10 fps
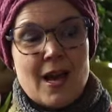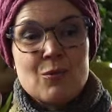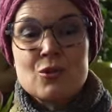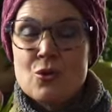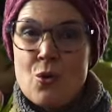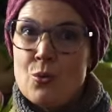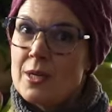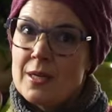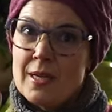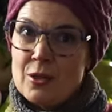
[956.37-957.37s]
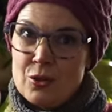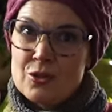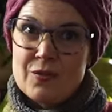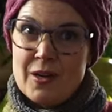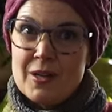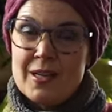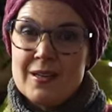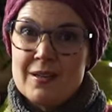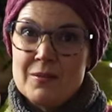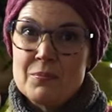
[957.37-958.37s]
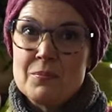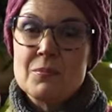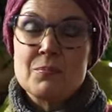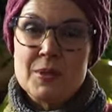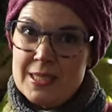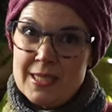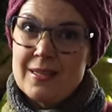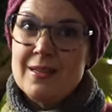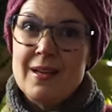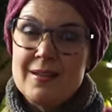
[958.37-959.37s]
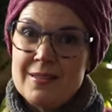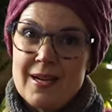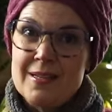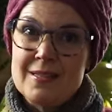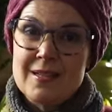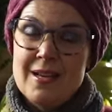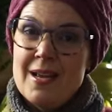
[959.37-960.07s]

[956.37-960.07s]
I was told it looked very pretty and nice.